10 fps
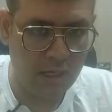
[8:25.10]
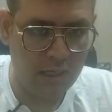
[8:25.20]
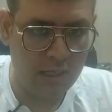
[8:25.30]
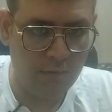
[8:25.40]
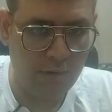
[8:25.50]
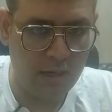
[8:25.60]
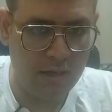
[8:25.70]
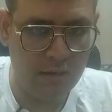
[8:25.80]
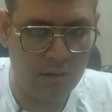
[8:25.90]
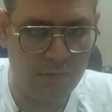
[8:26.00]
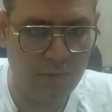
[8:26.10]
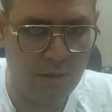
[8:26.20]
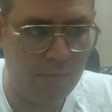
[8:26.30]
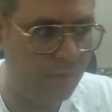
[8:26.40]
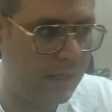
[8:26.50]
if I
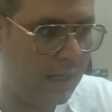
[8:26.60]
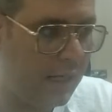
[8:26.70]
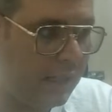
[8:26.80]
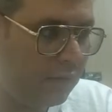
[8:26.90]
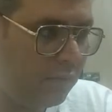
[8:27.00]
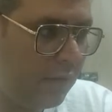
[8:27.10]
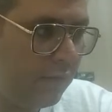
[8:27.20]
move it like this, what will you